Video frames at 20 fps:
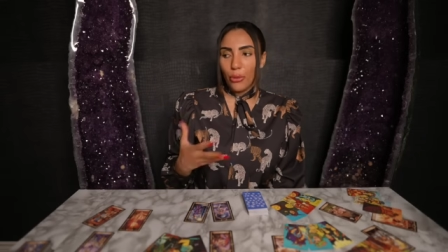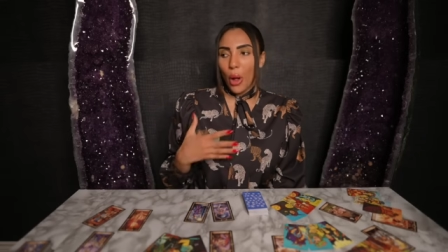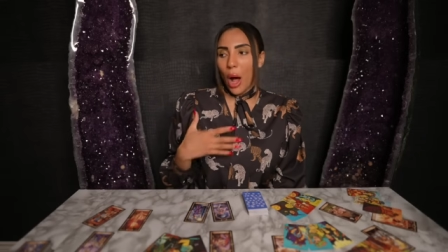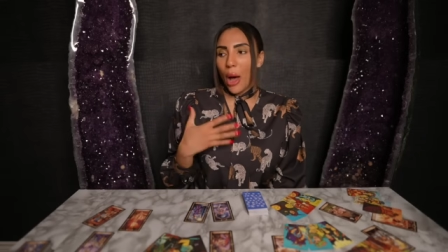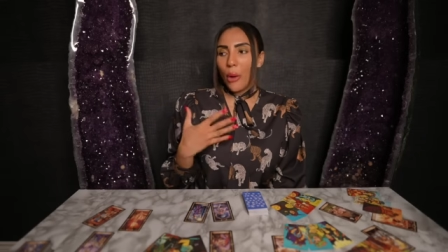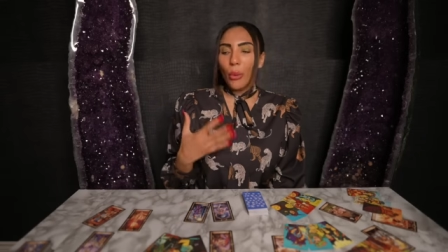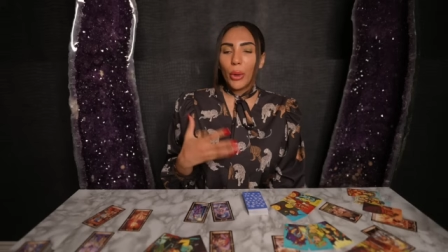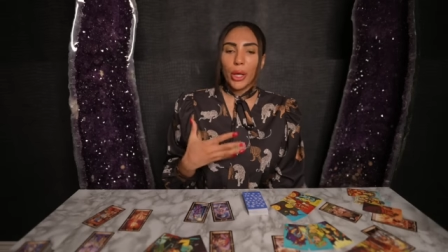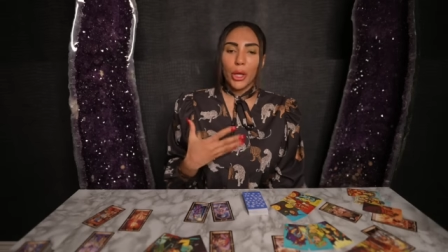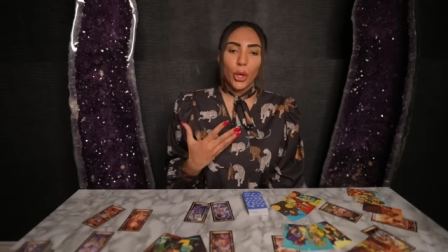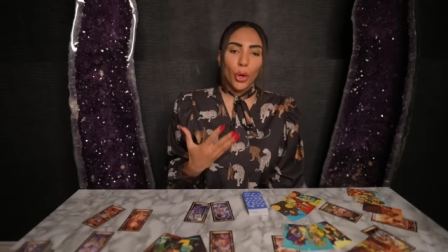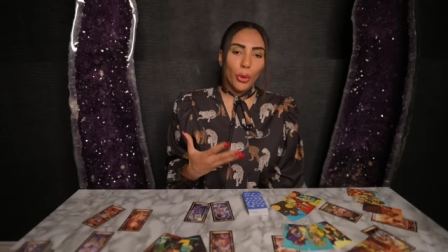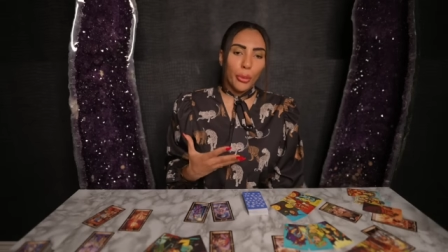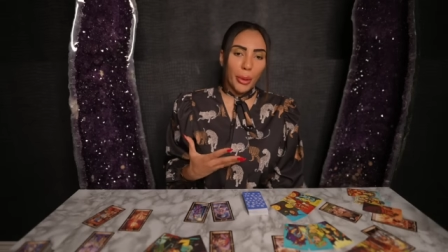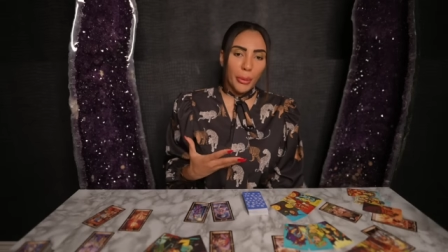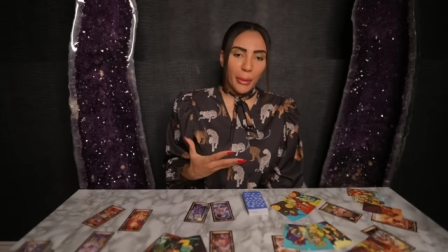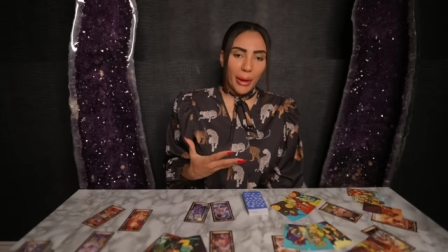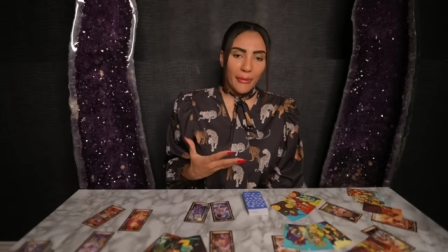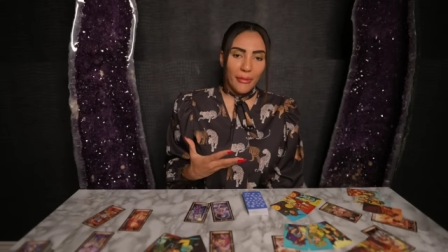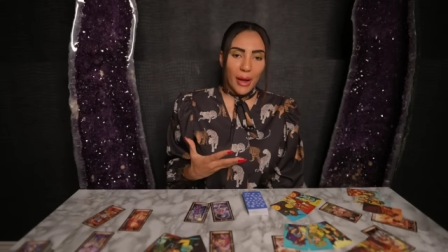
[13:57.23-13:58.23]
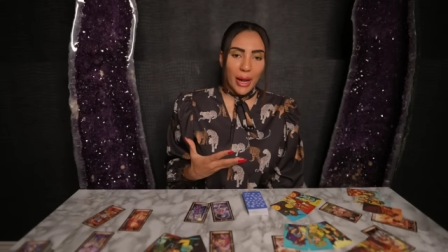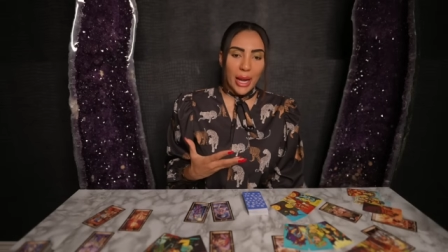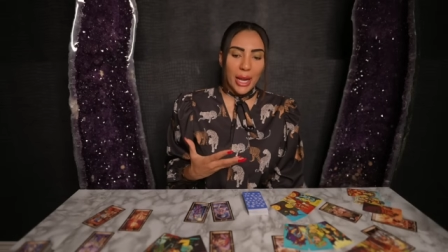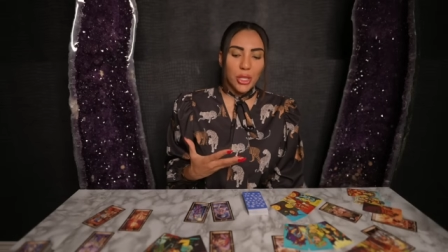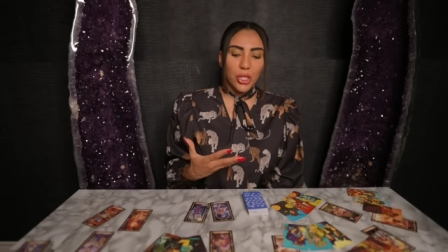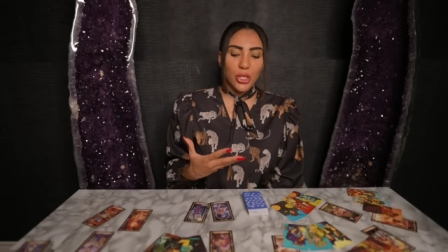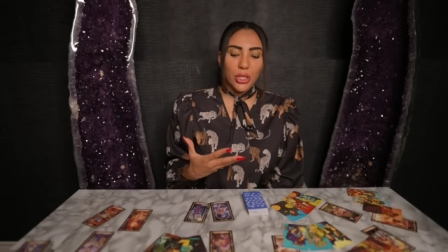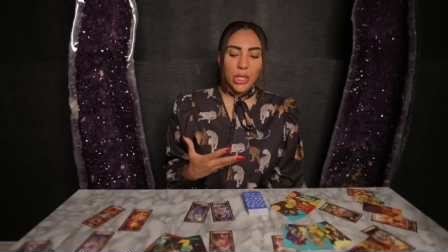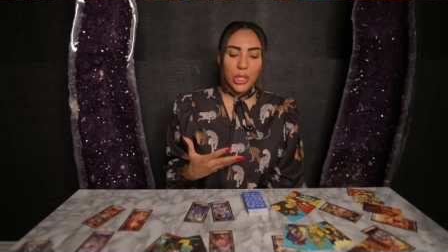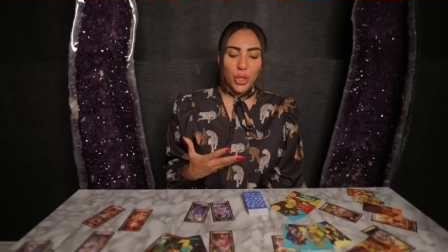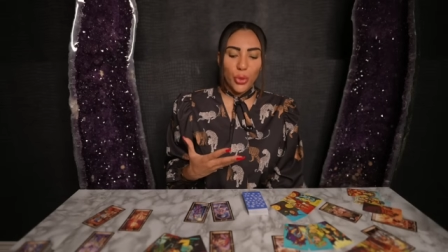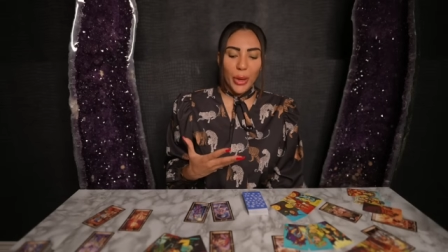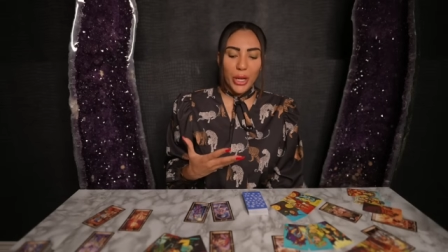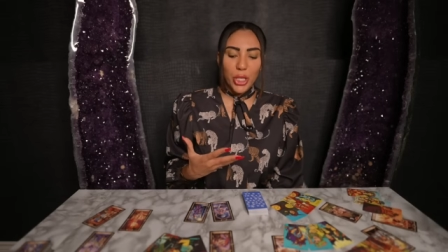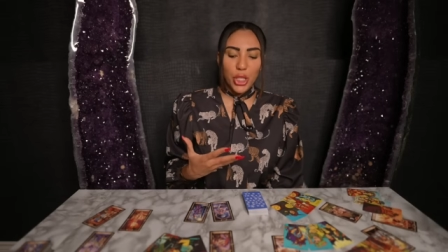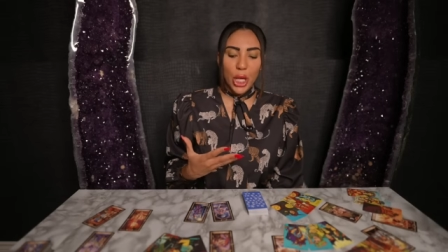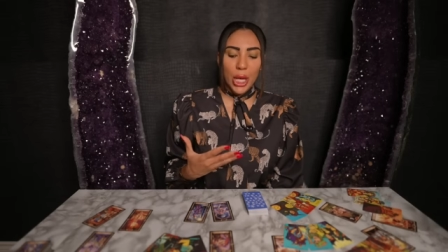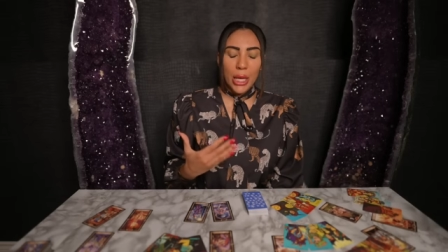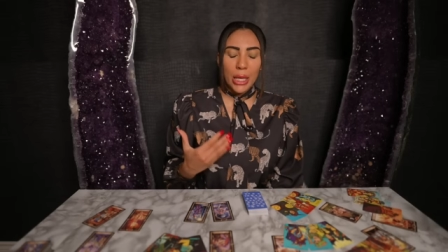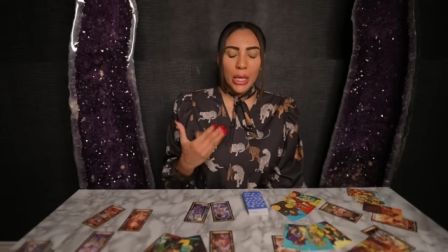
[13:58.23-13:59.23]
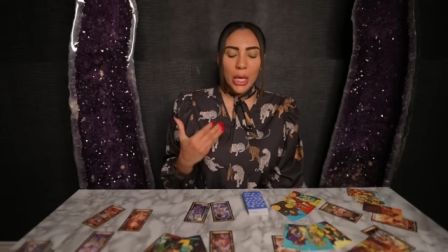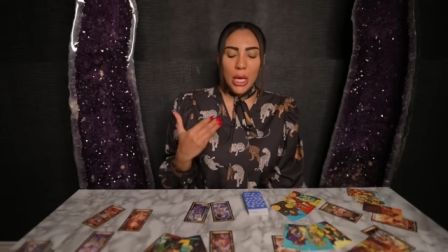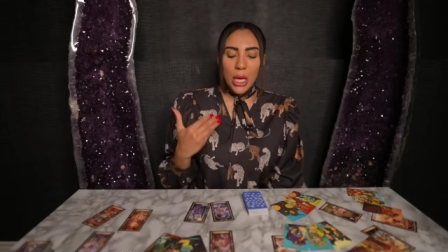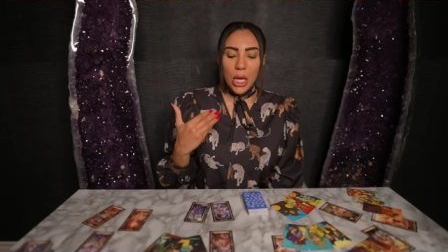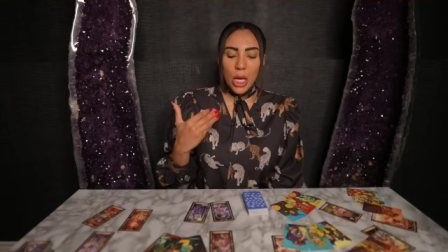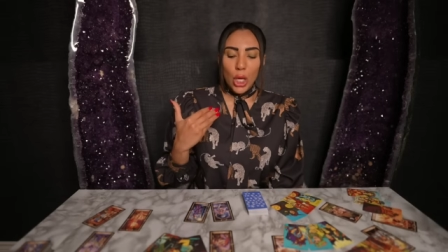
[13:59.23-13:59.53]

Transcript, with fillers: "Well, I want to know about my financial situation,"